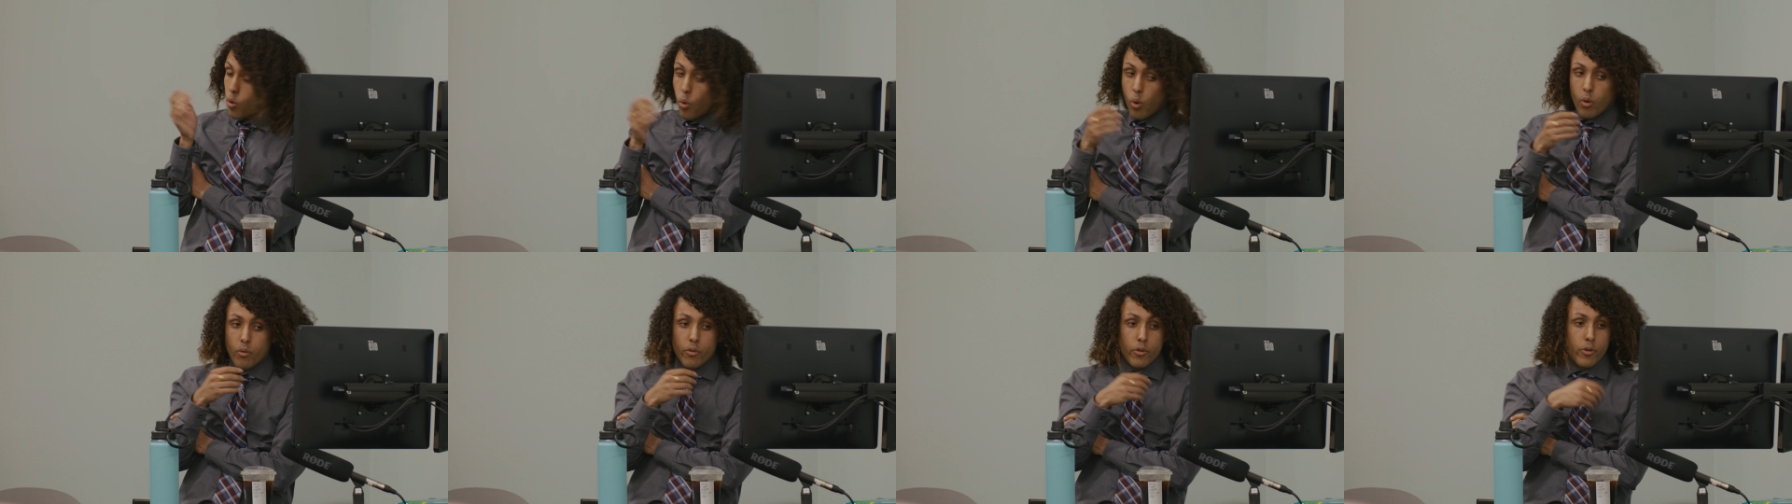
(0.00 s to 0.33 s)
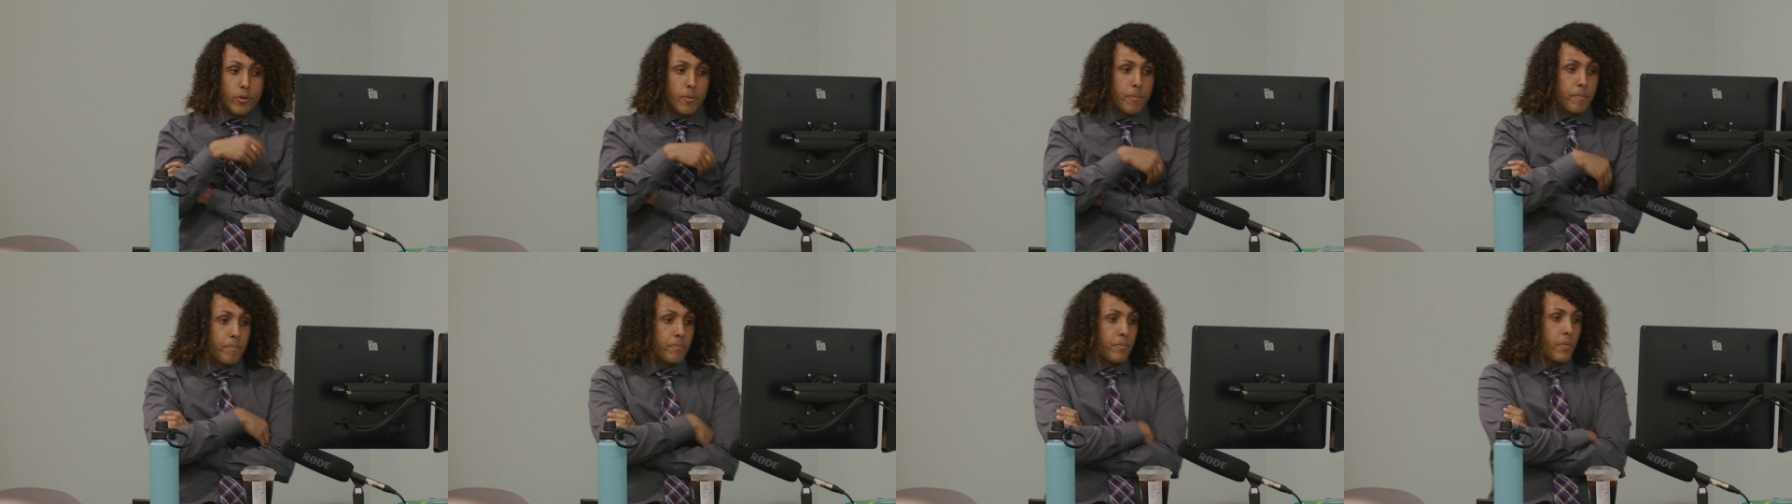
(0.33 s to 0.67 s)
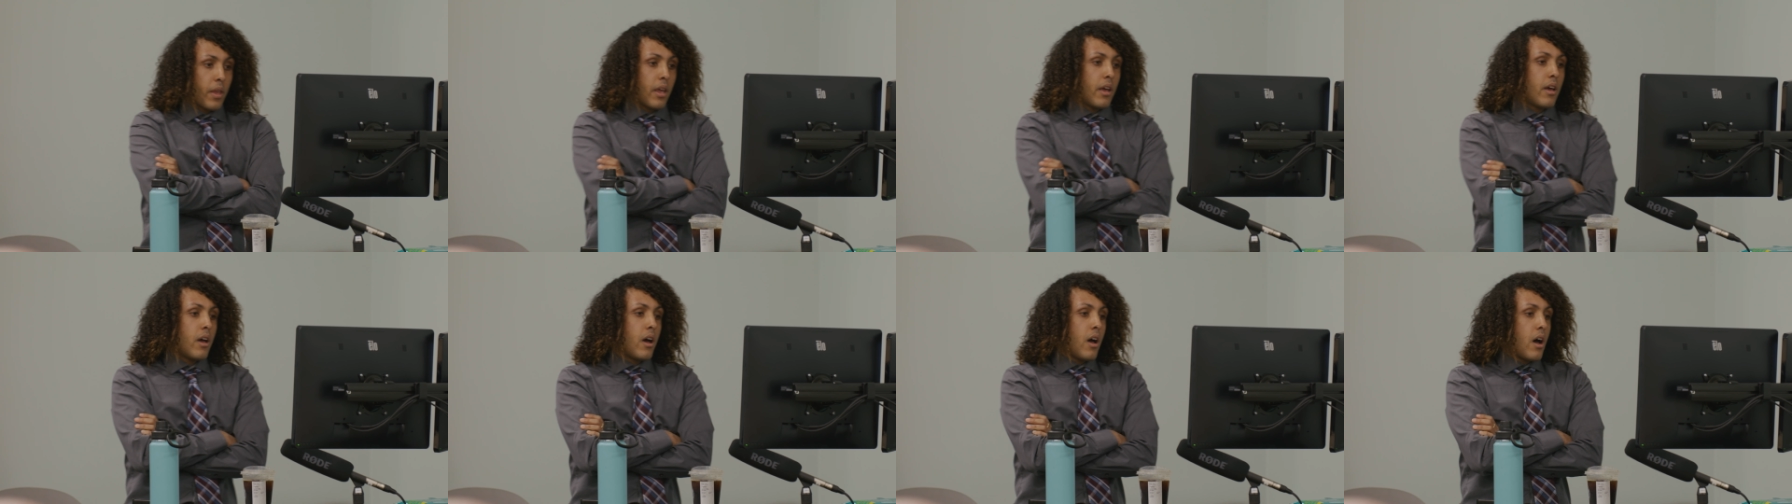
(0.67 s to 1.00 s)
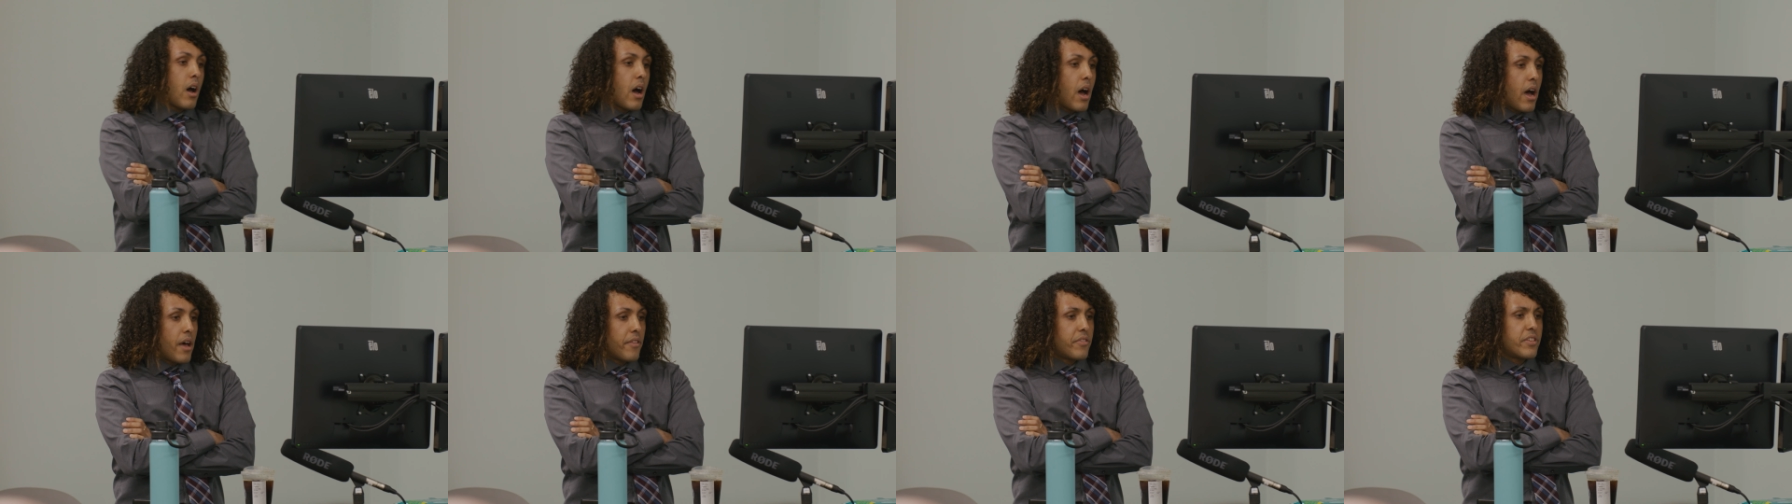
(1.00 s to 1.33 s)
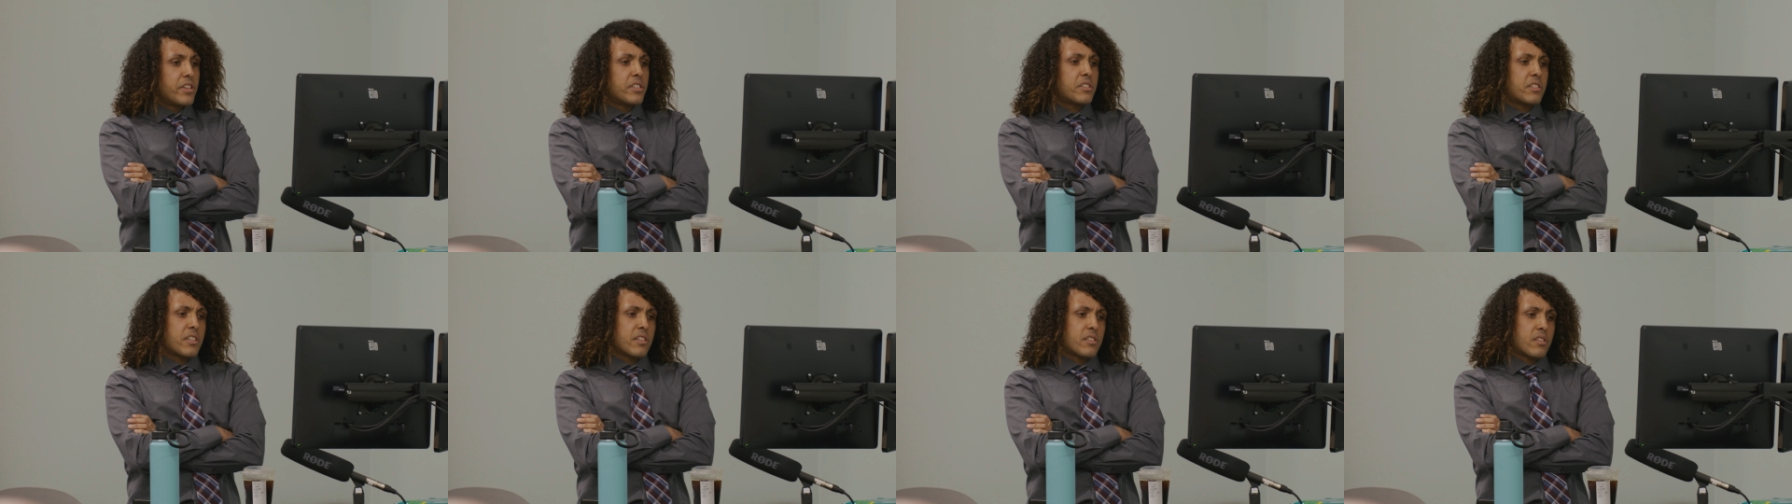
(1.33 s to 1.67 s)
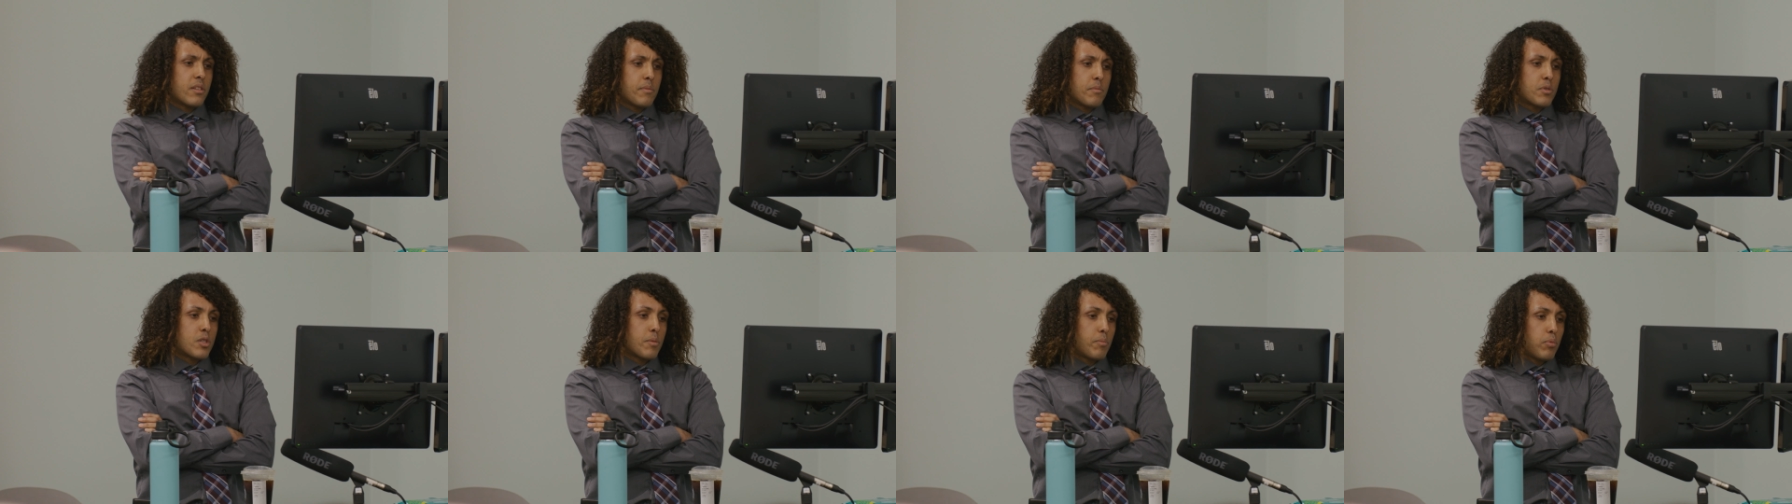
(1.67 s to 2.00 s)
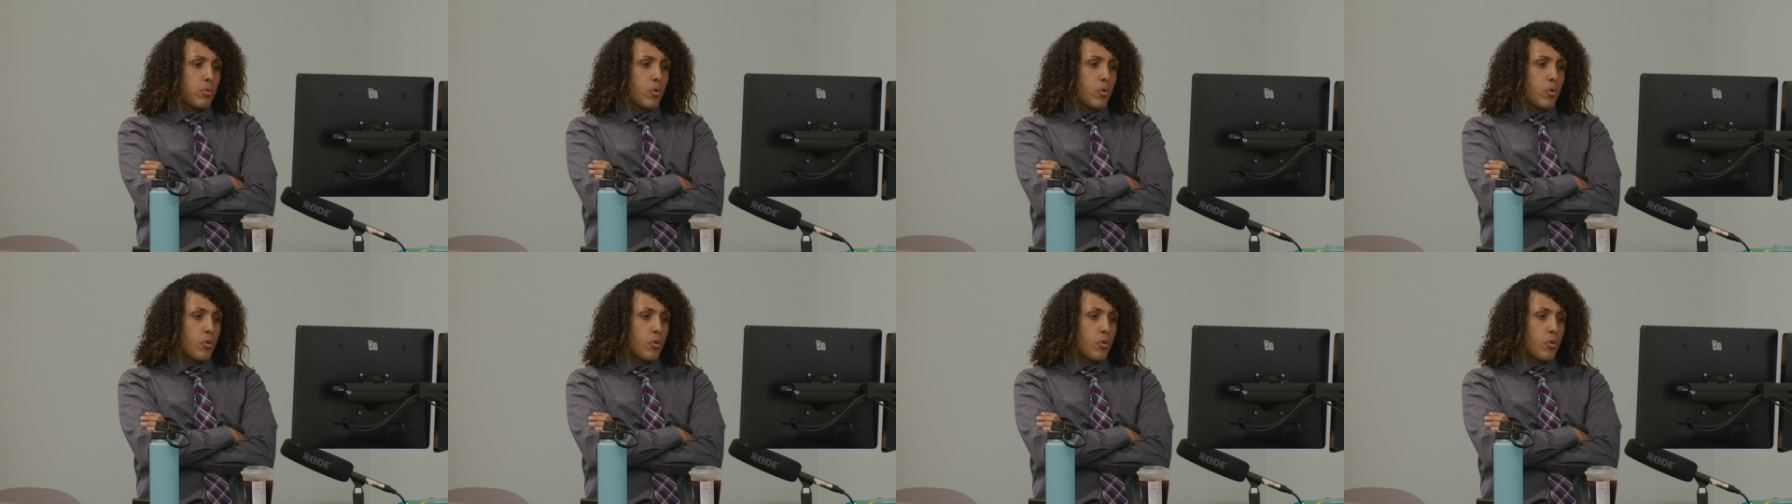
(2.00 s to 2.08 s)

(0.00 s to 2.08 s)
courtroom. These systems